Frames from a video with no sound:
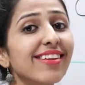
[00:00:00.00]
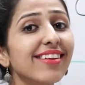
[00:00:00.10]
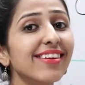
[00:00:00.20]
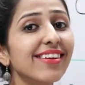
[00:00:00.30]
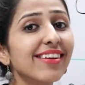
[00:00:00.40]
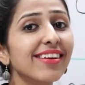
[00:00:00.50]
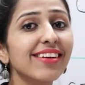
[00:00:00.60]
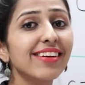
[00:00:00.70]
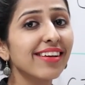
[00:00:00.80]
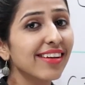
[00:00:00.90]

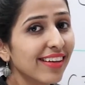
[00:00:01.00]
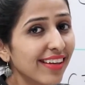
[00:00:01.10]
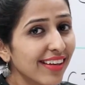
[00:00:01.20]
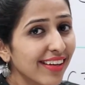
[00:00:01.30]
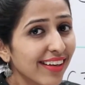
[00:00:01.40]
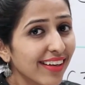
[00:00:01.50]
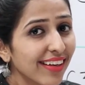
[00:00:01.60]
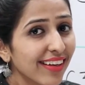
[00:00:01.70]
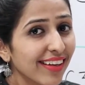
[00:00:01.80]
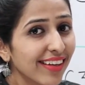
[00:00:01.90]

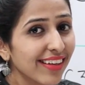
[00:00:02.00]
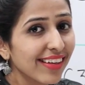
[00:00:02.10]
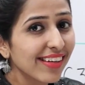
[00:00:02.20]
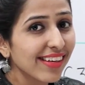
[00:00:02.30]
Nothing is said.